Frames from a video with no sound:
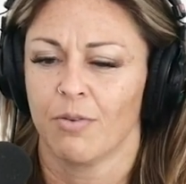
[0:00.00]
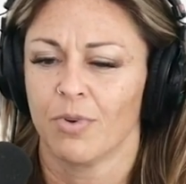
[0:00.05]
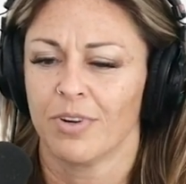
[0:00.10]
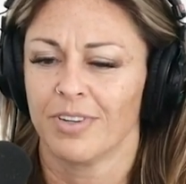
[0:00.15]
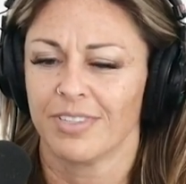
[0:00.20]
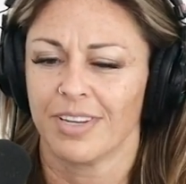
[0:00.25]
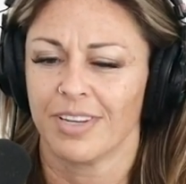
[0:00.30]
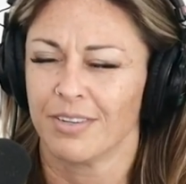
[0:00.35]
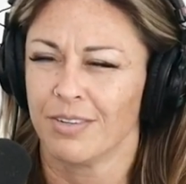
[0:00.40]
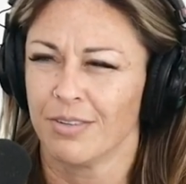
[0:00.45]
what
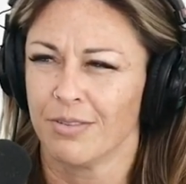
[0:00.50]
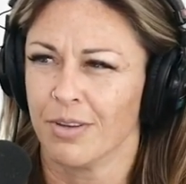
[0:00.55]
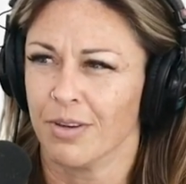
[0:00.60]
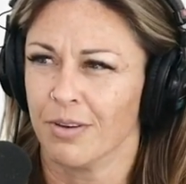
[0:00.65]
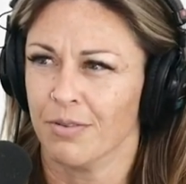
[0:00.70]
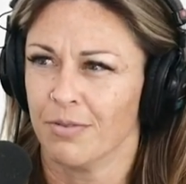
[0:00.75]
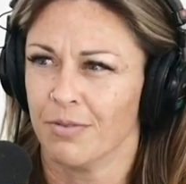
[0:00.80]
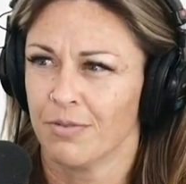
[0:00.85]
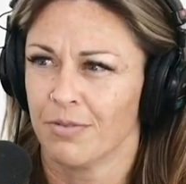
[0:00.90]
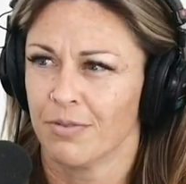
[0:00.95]
does that do
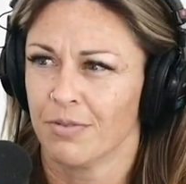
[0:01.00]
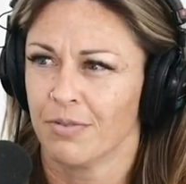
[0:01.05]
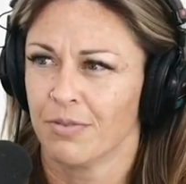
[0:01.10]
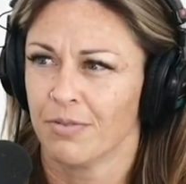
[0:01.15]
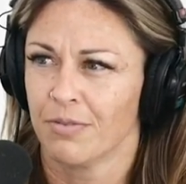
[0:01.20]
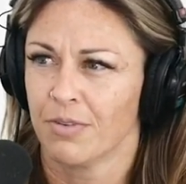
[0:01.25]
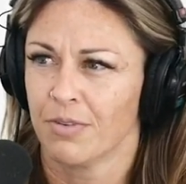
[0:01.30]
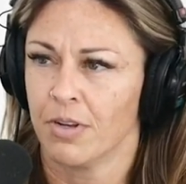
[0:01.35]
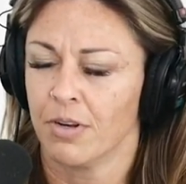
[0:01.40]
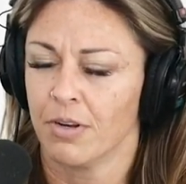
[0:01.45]
though?
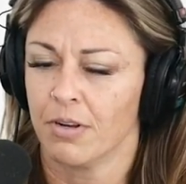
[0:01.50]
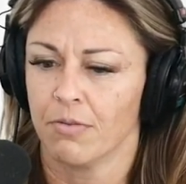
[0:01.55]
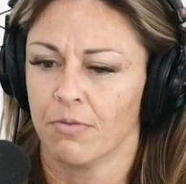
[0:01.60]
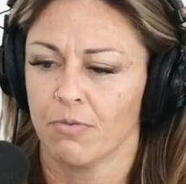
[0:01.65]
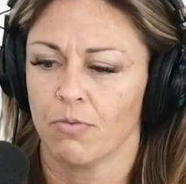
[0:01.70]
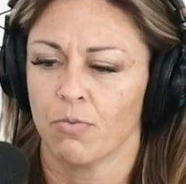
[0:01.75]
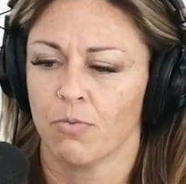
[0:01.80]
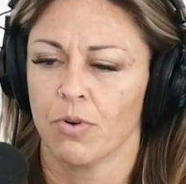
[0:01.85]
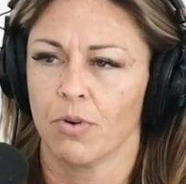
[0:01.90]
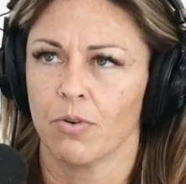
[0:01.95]
Mm -hmm. You
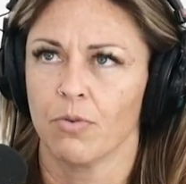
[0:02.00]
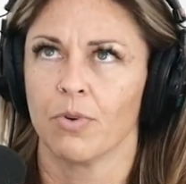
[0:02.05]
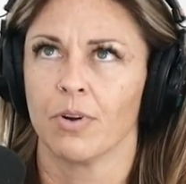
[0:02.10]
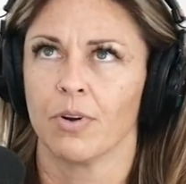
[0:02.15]
know, we're